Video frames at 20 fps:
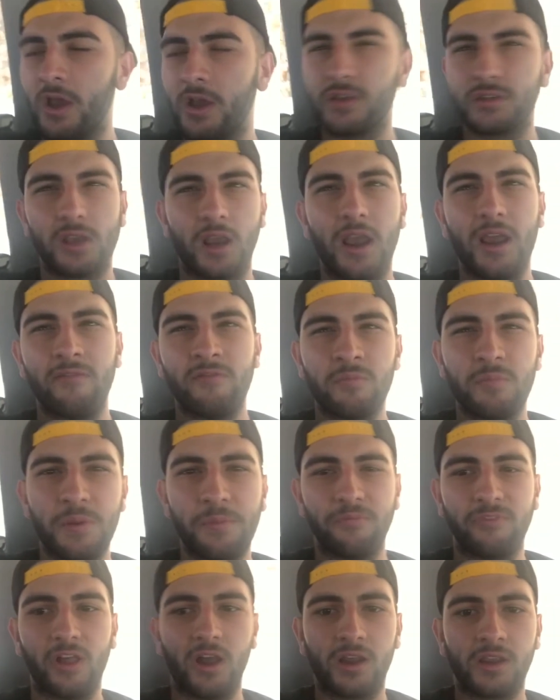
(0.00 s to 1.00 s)
so I haven't
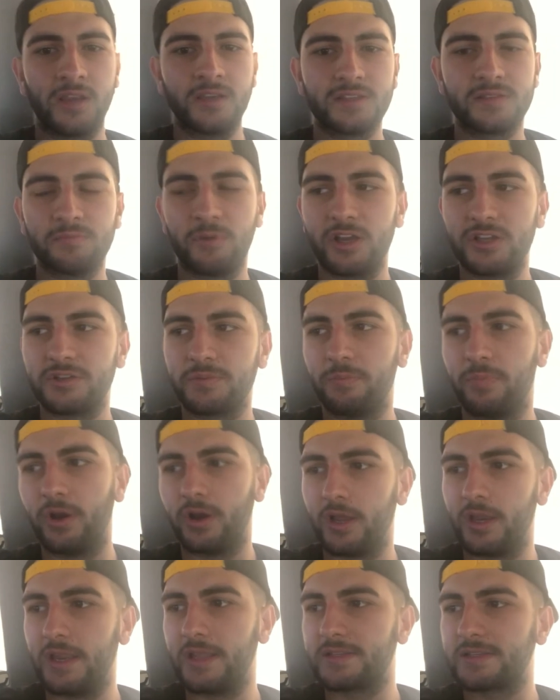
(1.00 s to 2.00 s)
been vlogging as much,
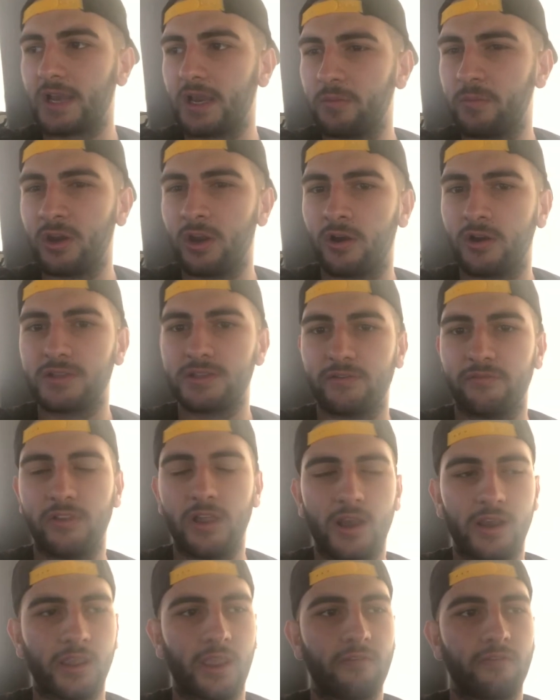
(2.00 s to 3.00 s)
but it's kind of been hard to
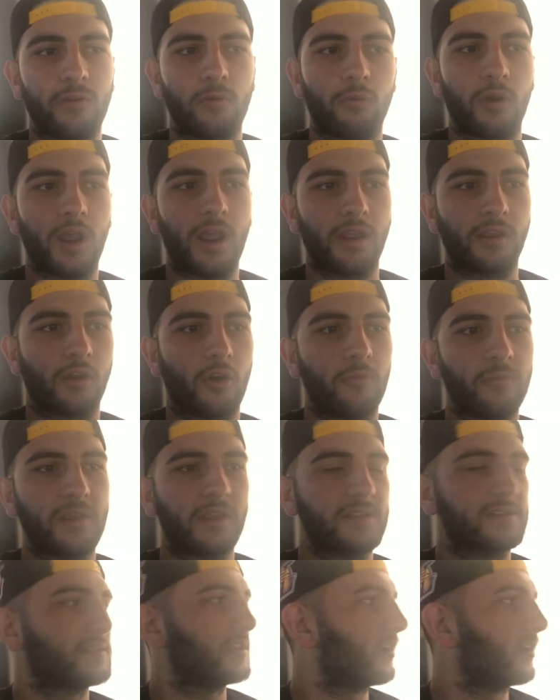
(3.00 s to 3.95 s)
vlog everywhere I go because